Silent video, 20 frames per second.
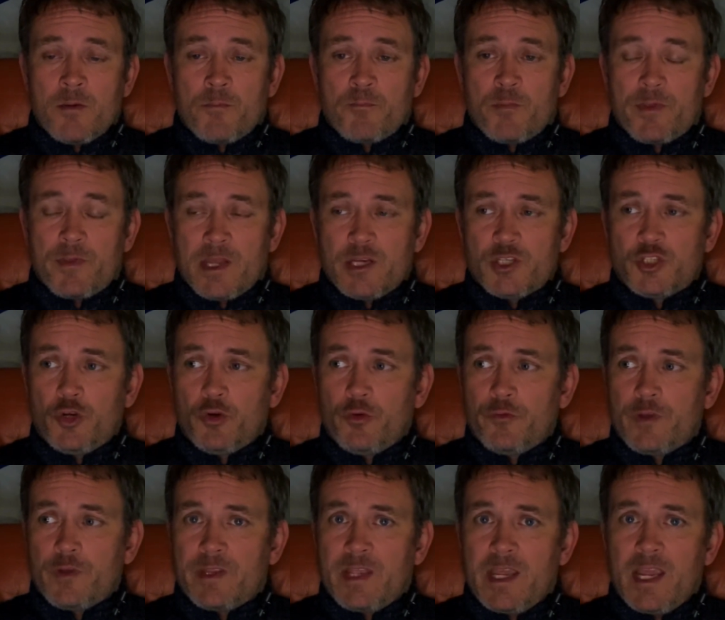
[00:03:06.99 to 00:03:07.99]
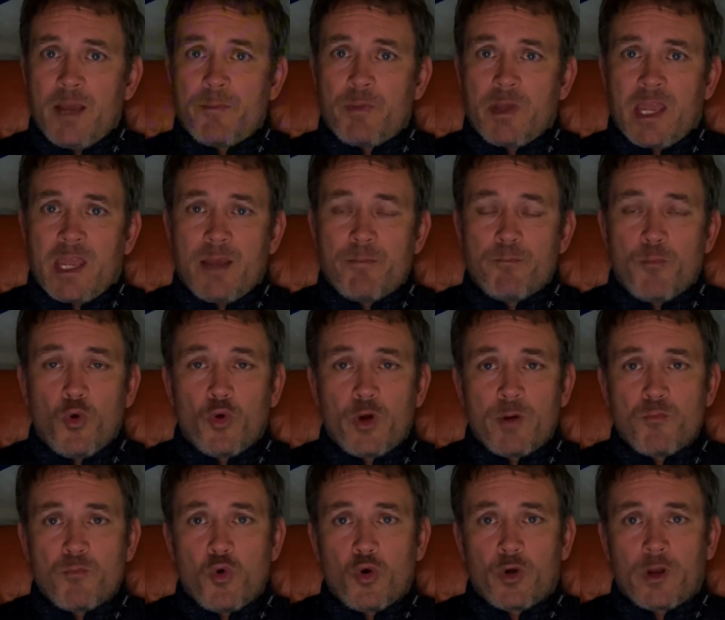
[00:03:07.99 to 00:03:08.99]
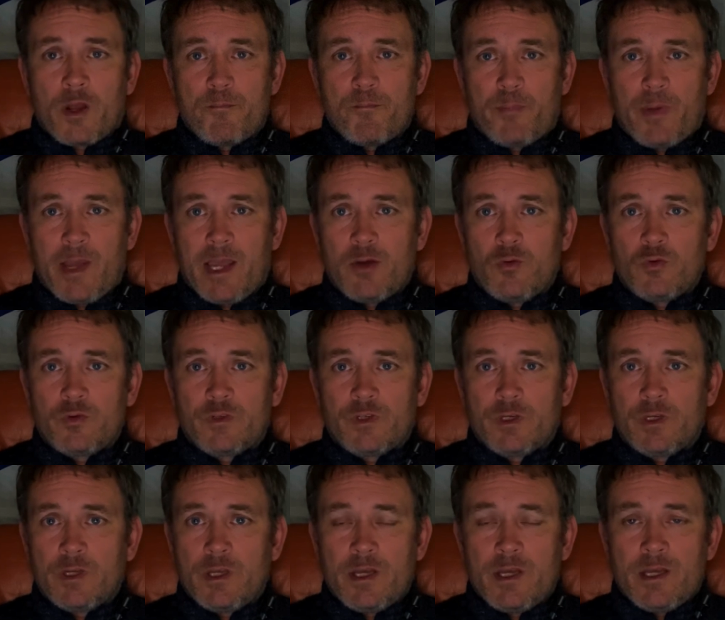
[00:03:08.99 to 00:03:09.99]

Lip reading: But then during the day, I became more and more compelled